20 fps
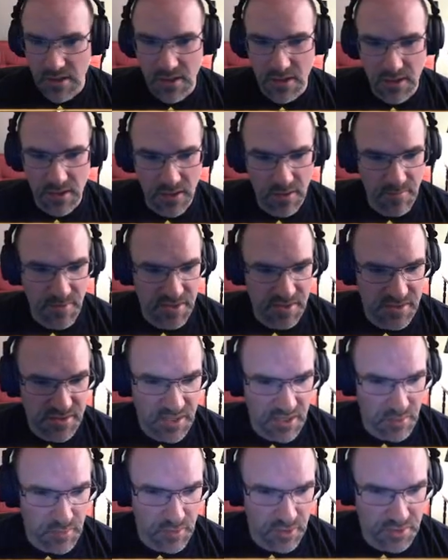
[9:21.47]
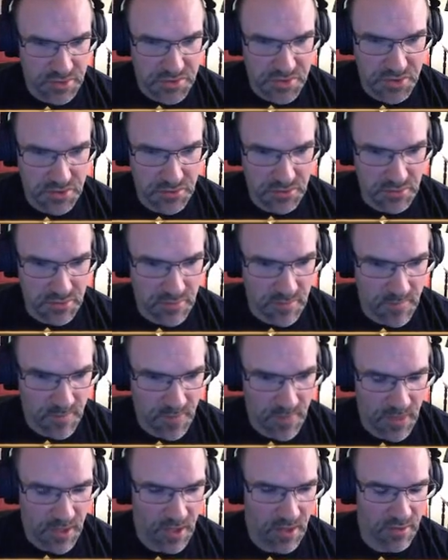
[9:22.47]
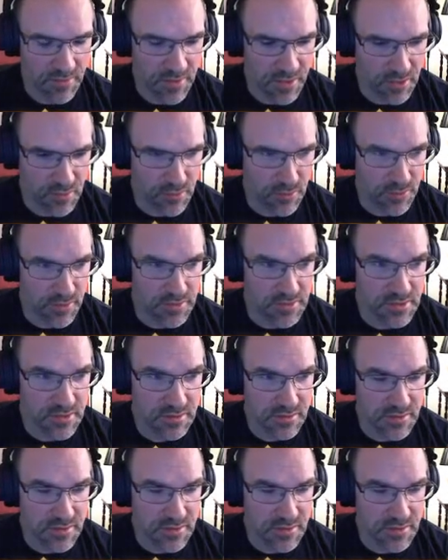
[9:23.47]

I just kind of wanted to show how that all worked.